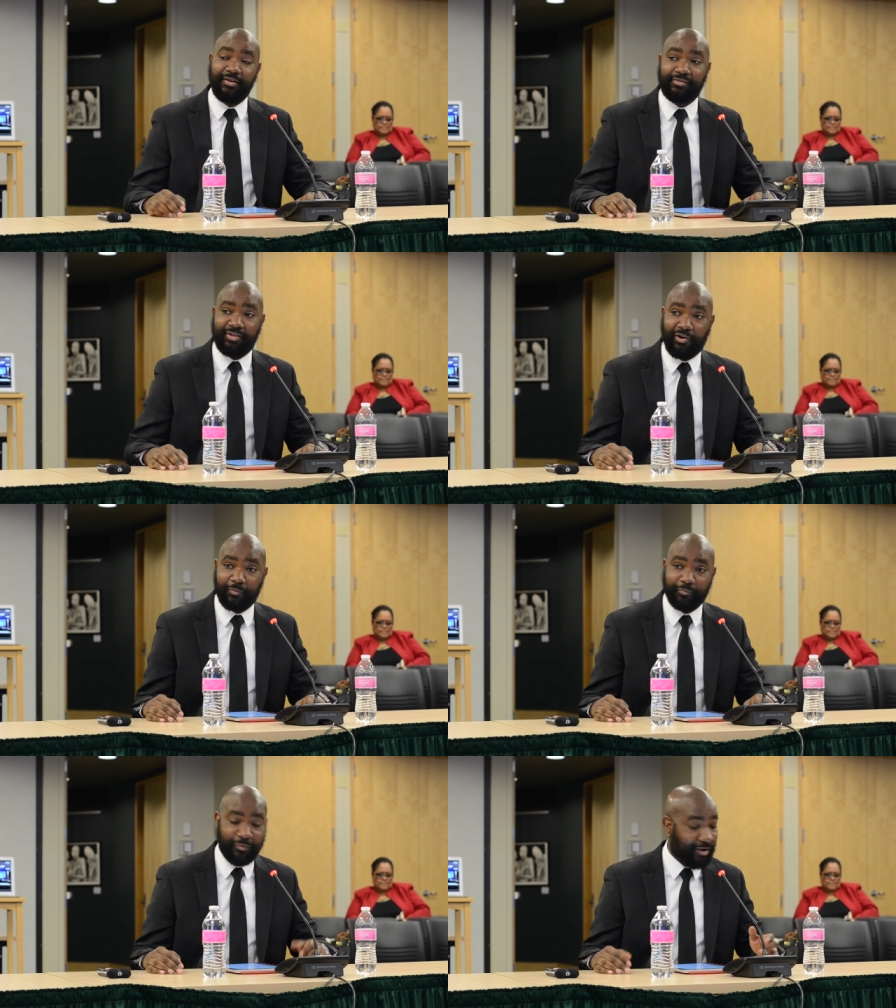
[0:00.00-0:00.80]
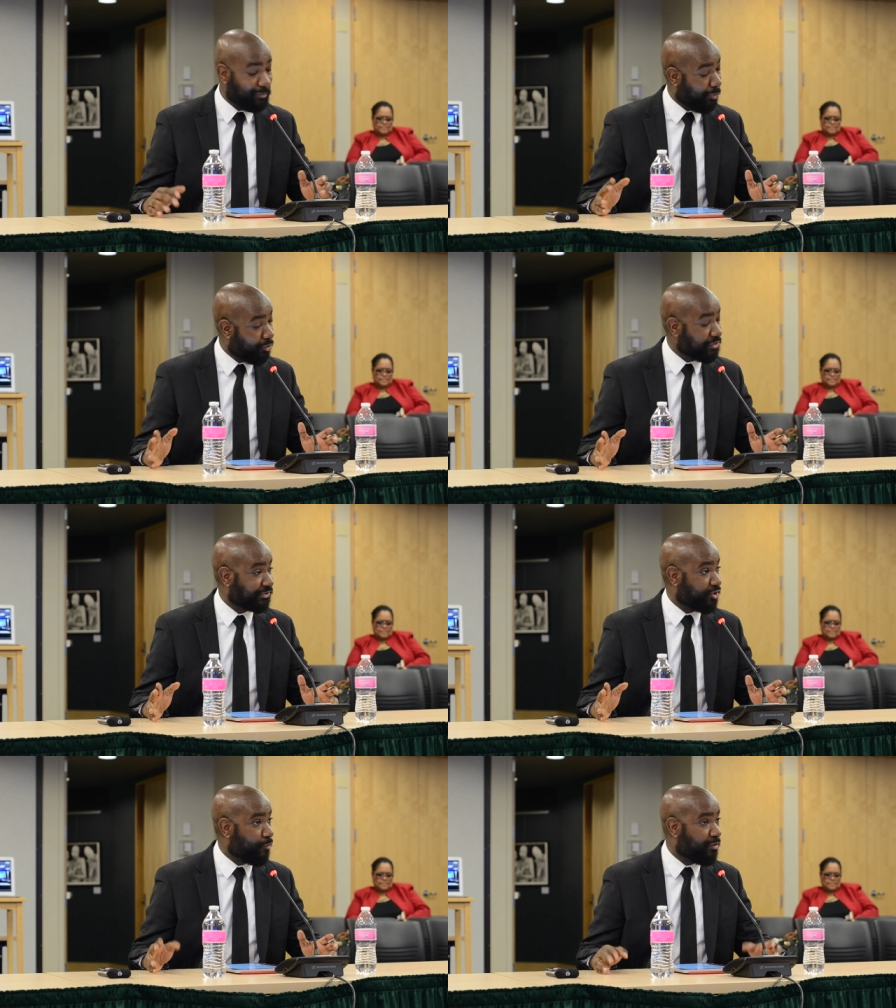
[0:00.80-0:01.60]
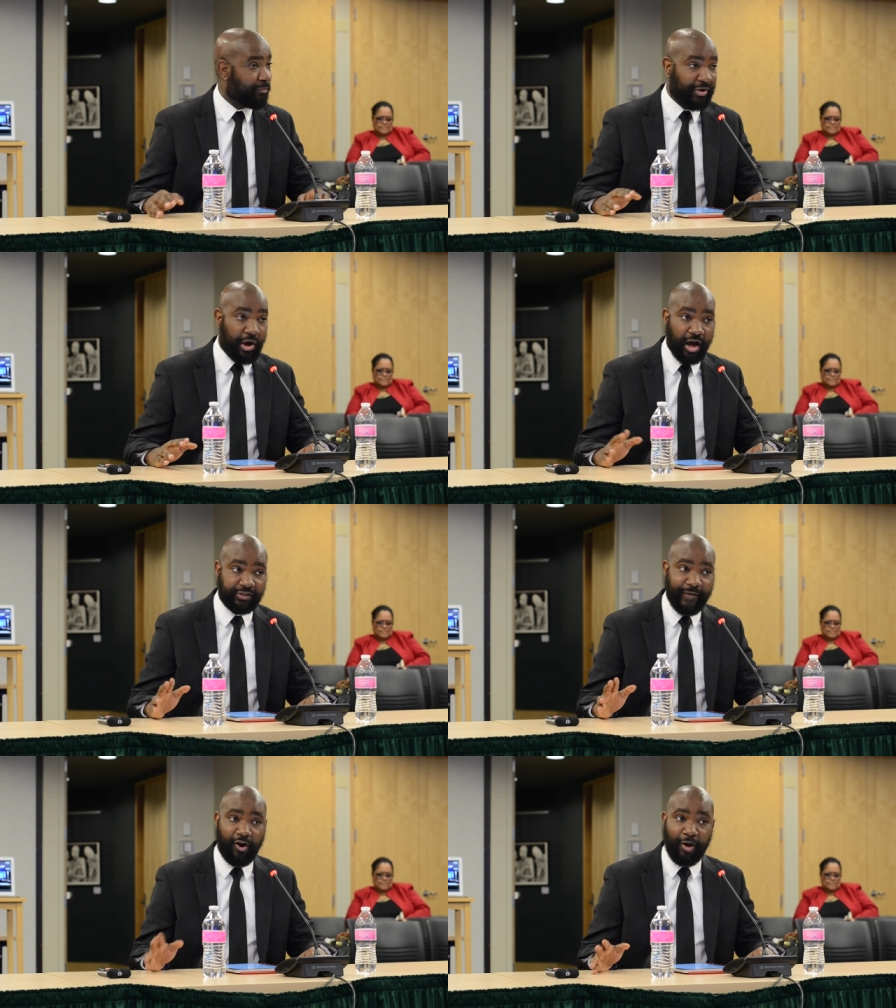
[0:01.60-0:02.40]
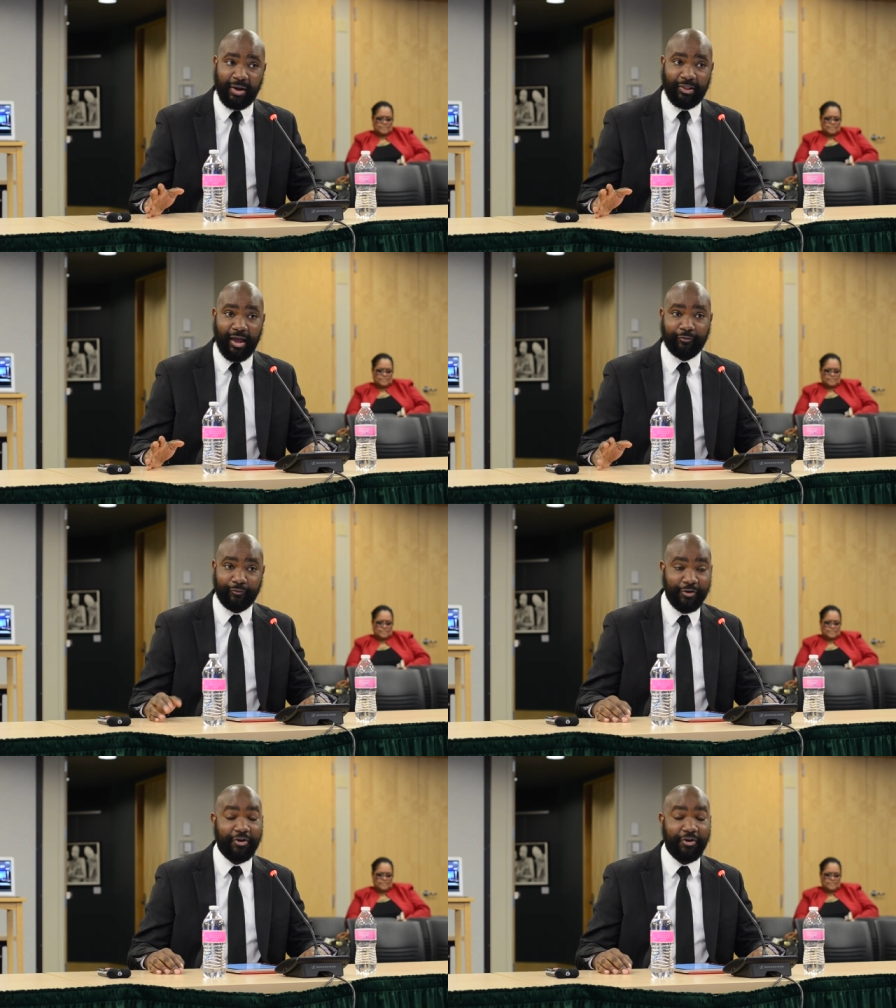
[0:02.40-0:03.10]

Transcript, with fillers: So, born in Tacoma, been a Hawks fan all my life.